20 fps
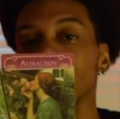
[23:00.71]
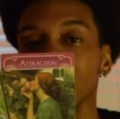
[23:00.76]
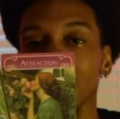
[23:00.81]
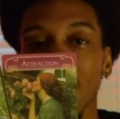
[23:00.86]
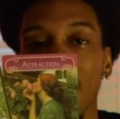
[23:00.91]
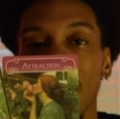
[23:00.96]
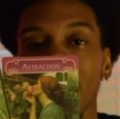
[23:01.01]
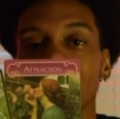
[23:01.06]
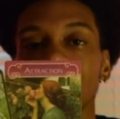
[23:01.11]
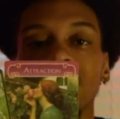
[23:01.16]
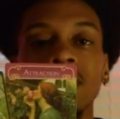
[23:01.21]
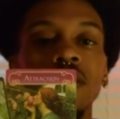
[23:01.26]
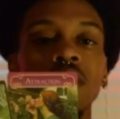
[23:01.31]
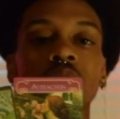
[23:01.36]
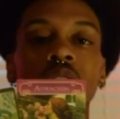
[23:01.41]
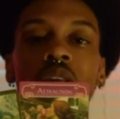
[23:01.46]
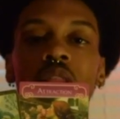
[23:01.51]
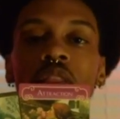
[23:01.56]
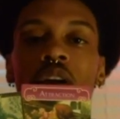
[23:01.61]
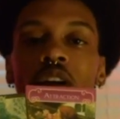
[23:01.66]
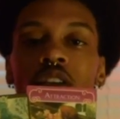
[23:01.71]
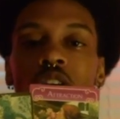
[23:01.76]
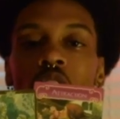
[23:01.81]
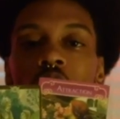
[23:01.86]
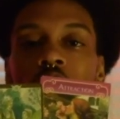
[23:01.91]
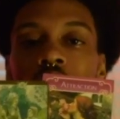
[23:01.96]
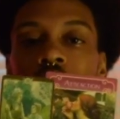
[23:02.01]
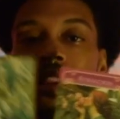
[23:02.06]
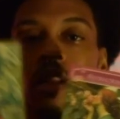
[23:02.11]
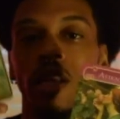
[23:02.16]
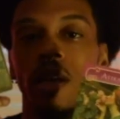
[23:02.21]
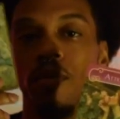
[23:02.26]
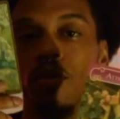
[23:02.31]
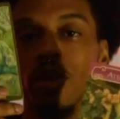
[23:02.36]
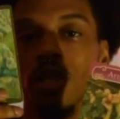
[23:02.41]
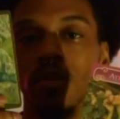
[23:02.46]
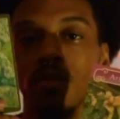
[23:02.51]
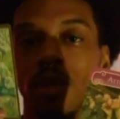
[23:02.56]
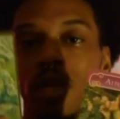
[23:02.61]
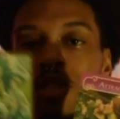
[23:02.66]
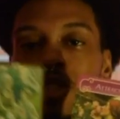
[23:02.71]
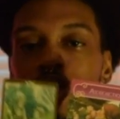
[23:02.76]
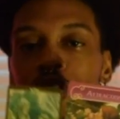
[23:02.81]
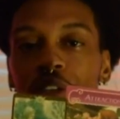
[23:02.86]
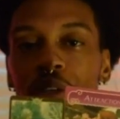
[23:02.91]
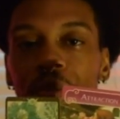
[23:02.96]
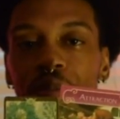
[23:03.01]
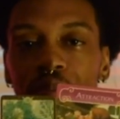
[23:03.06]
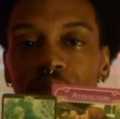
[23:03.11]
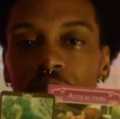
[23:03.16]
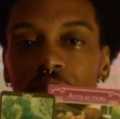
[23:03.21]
side, the Empress means you.